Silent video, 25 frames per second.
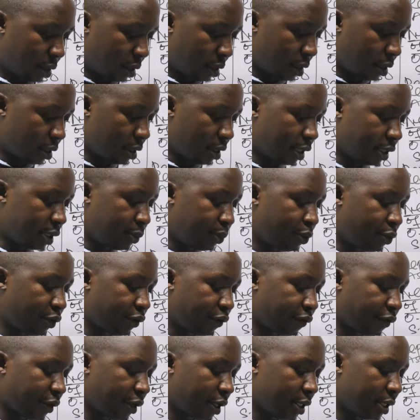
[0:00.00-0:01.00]
that
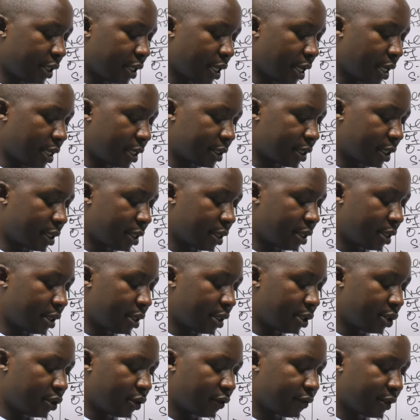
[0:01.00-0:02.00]
prevailed as at the
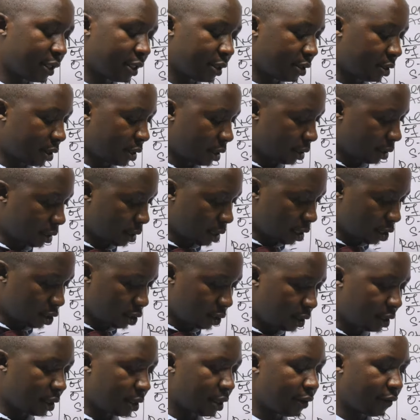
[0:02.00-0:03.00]
date of the
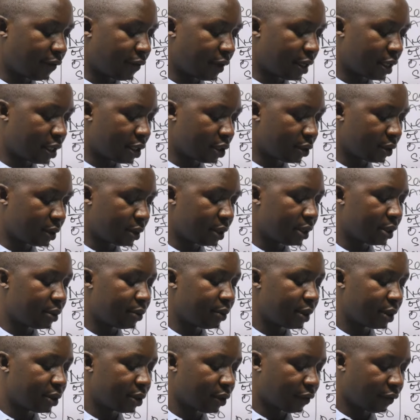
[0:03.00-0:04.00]
transaction in the financial
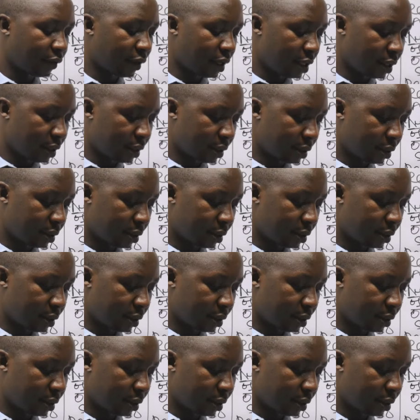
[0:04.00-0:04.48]
statements of S.